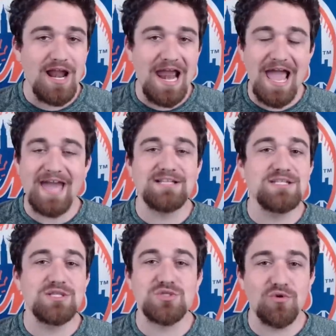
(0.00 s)
added
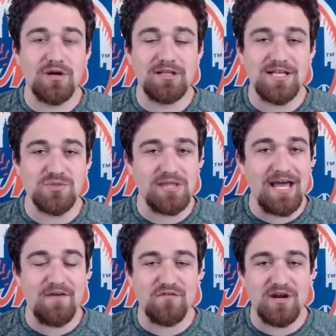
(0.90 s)
to the storylines with
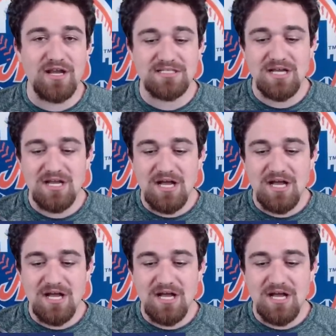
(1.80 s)
Alvarez.